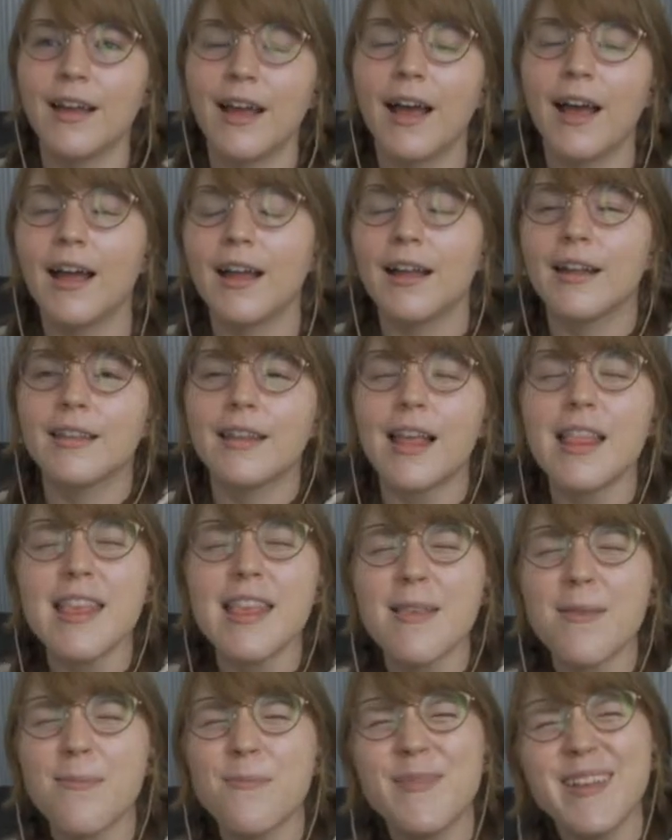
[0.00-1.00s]
That's
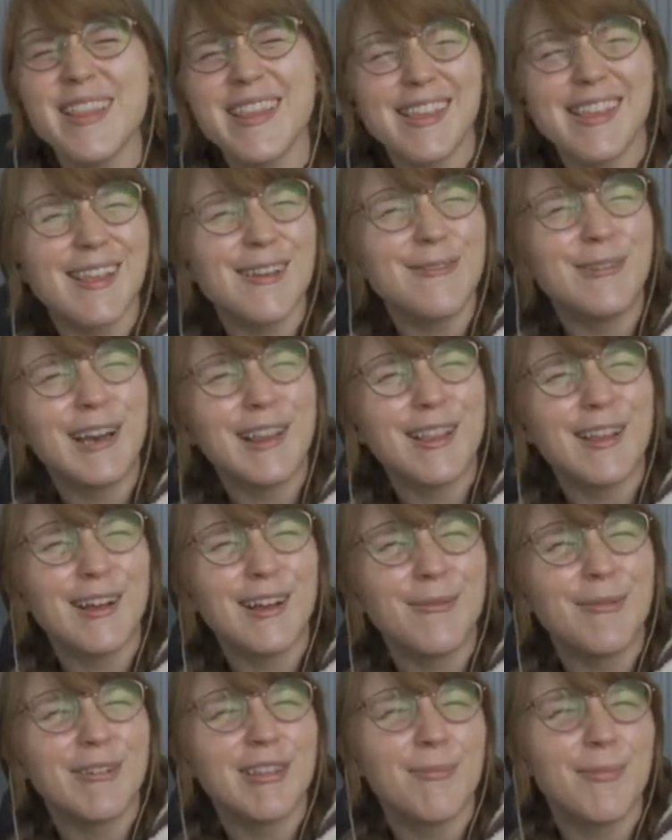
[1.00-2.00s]
as much as I want to
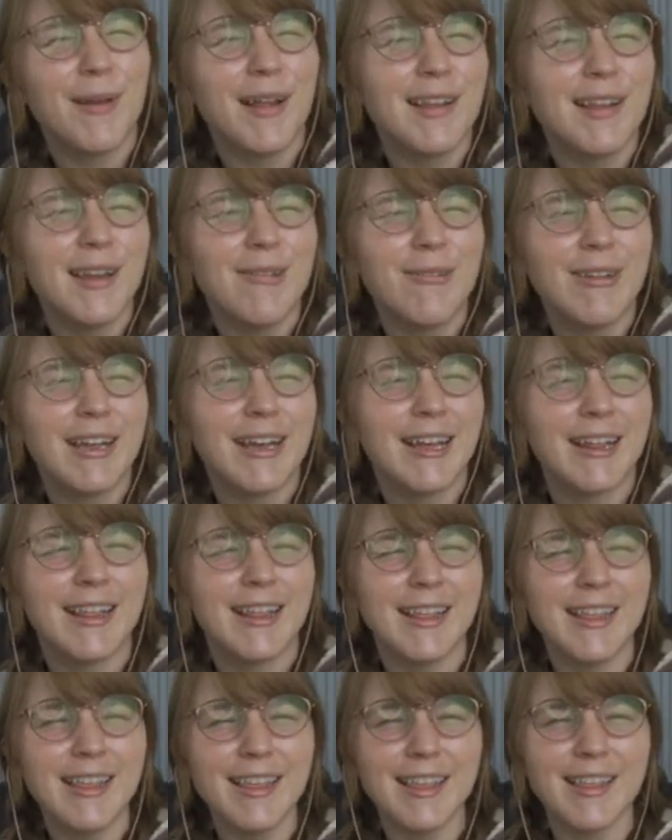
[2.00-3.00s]
talk about the pandemic because
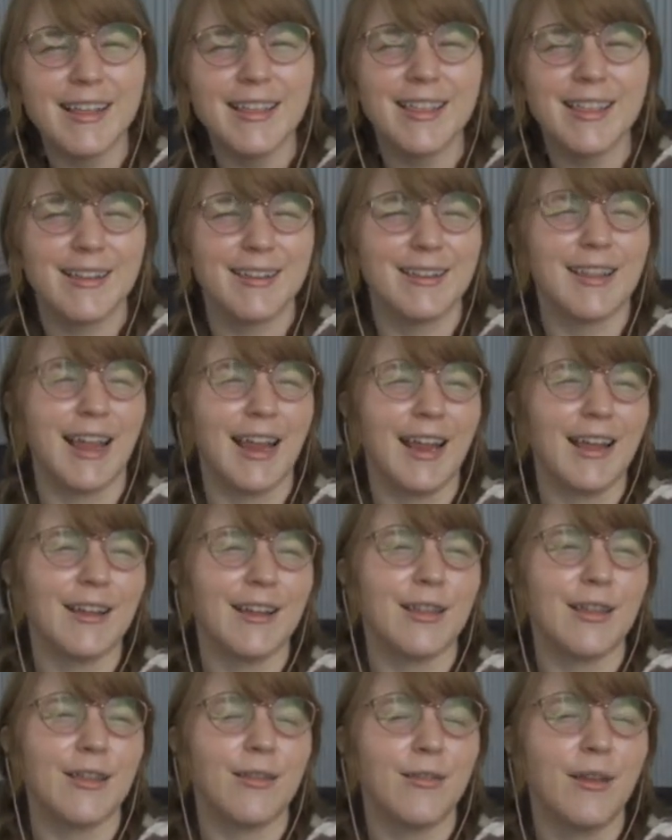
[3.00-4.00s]
it's just such a like
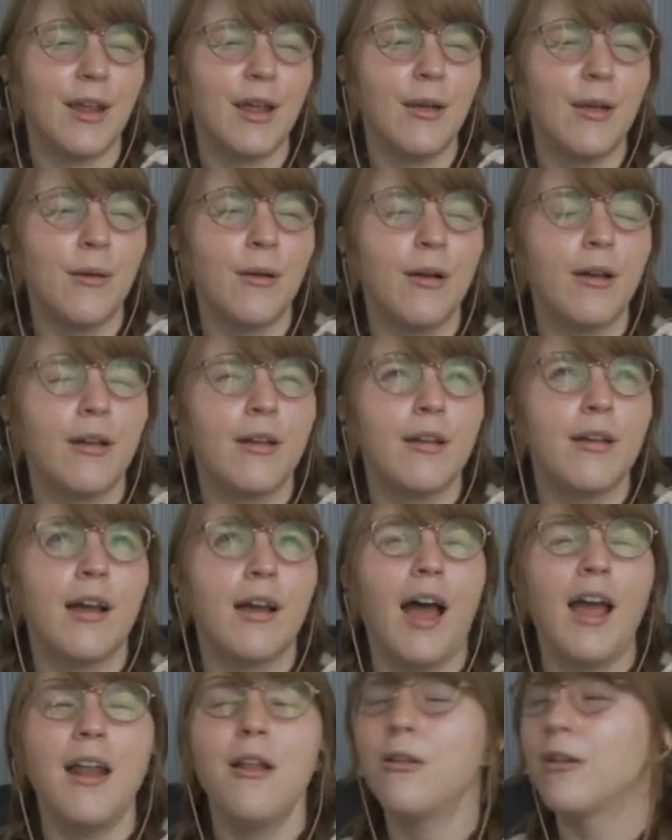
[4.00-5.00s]

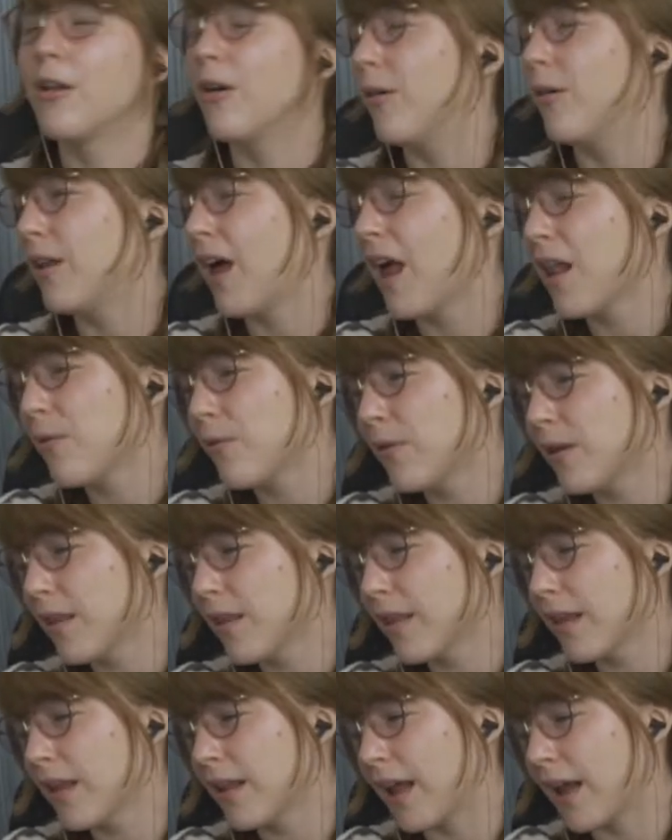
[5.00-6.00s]
I don't know. I don't want
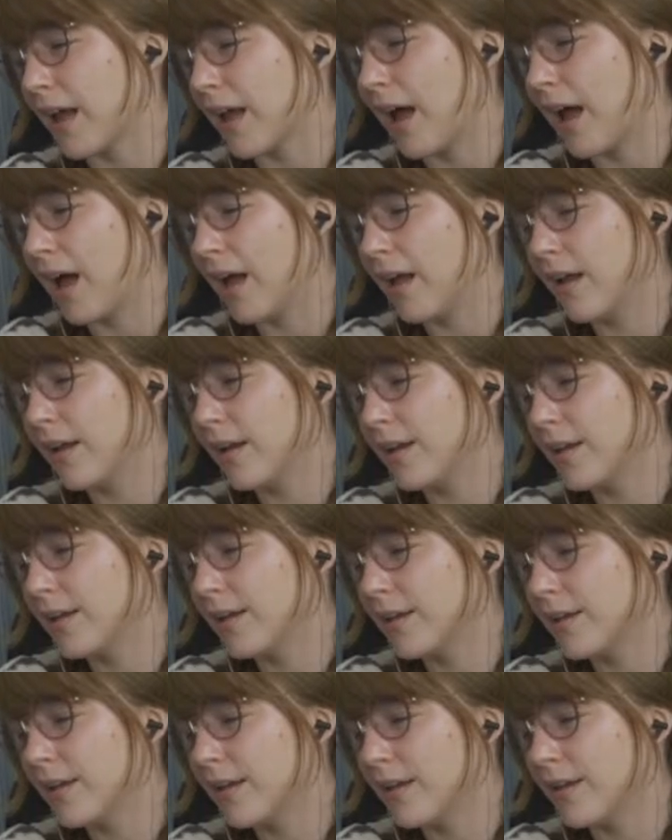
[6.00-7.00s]
to say like
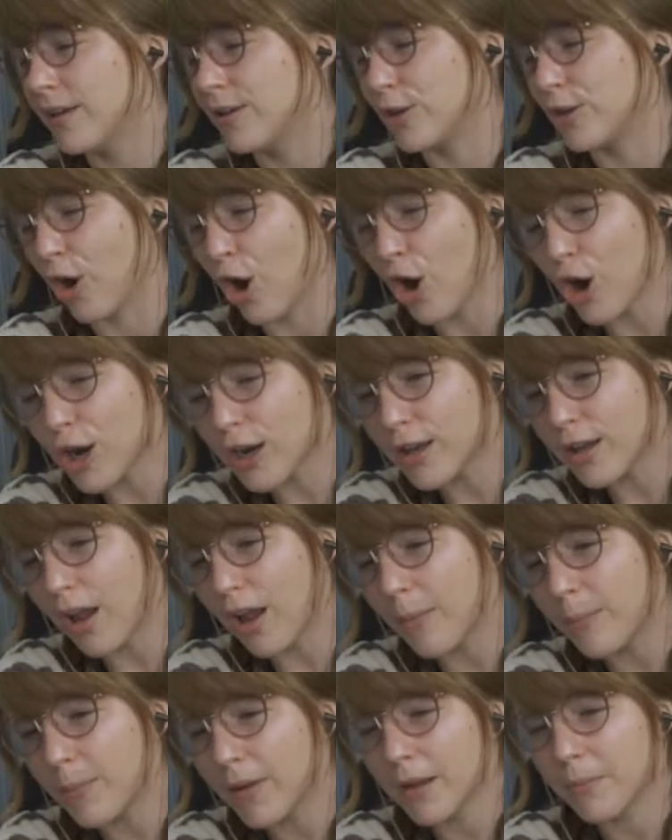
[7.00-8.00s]
dark
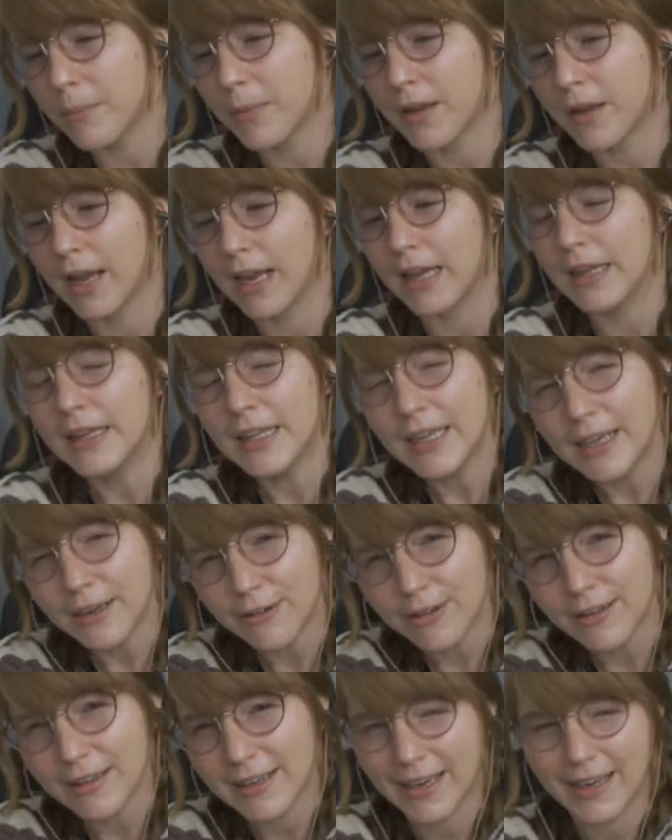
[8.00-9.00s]
topic, but like
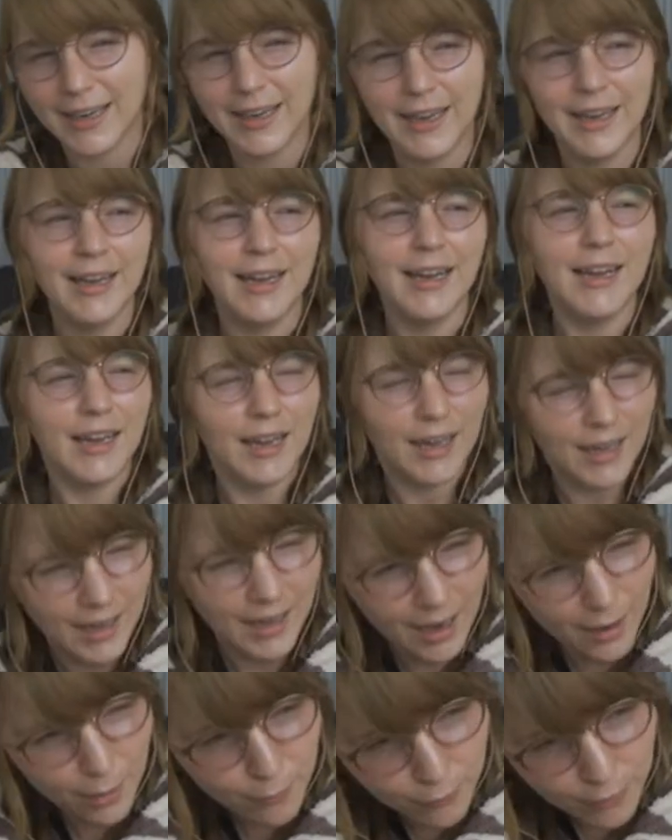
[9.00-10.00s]
literally
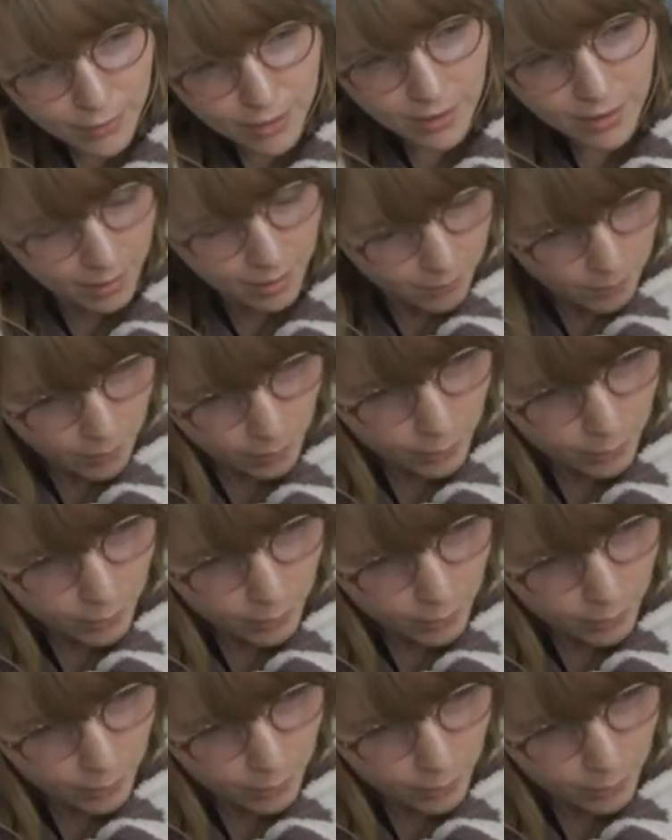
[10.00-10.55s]
every time I